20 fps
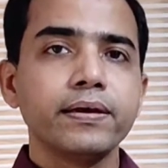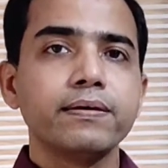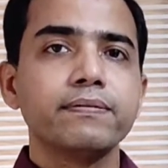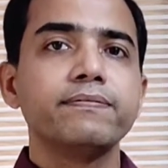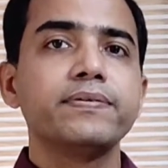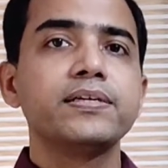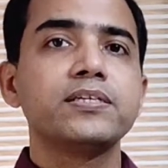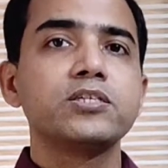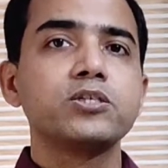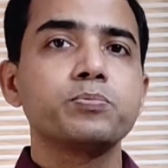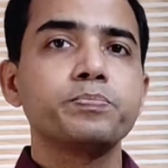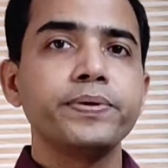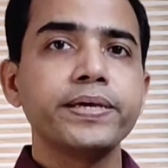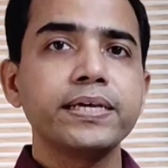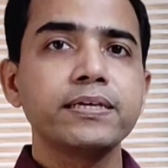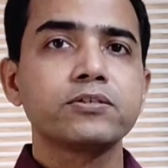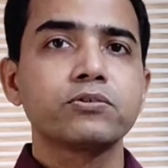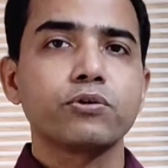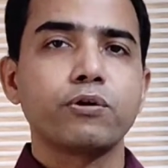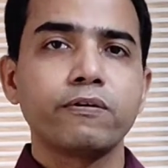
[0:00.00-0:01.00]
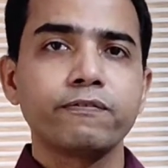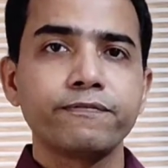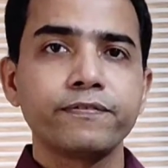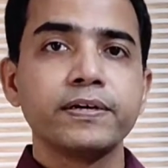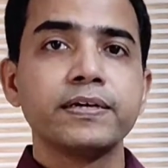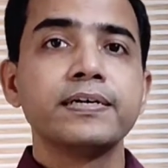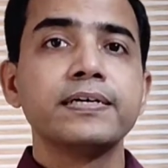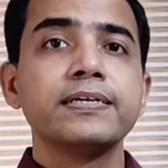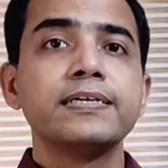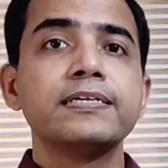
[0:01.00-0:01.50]
which speaks of
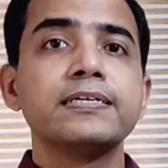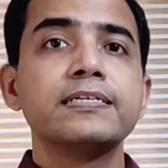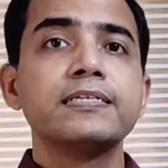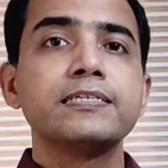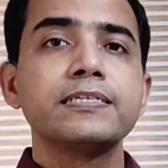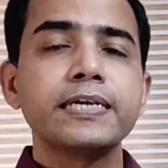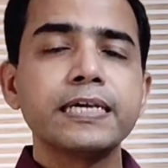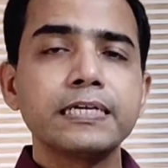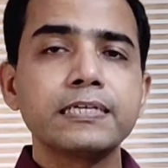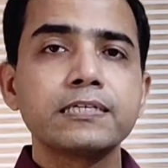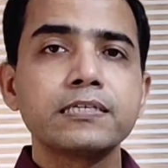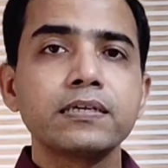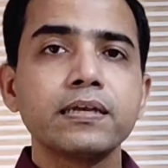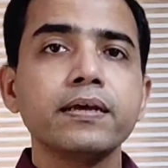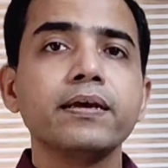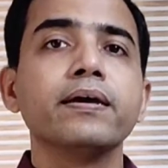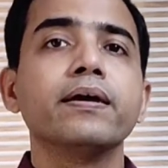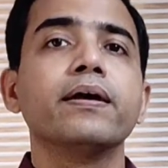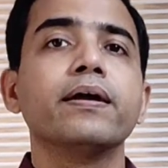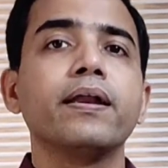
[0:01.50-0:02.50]
6